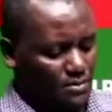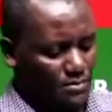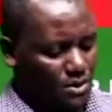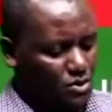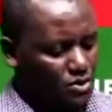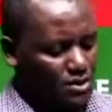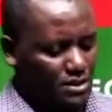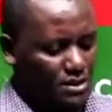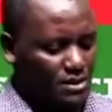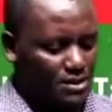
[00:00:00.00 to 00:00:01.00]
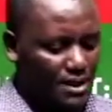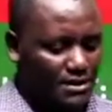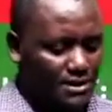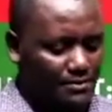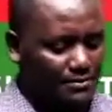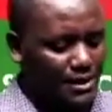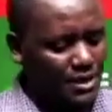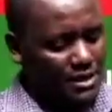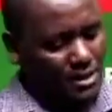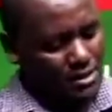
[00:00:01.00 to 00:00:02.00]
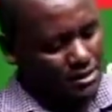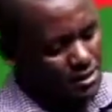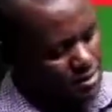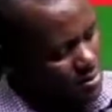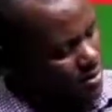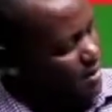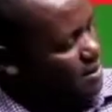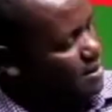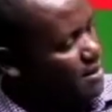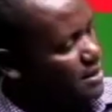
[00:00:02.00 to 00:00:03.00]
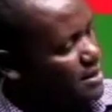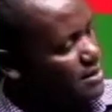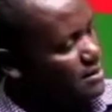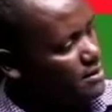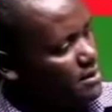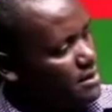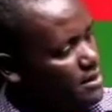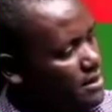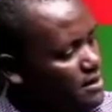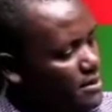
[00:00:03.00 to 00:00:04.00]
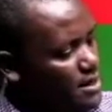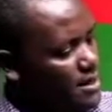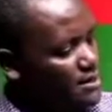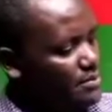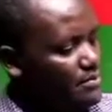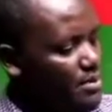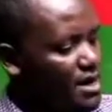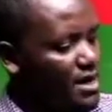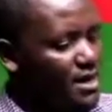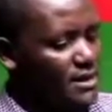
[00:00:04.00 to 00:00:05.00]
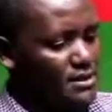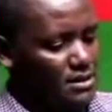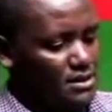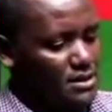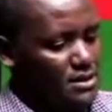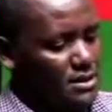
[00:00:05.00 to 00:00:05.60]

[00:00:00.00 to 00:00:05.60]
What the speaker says: because it has some pages and I can see it has months.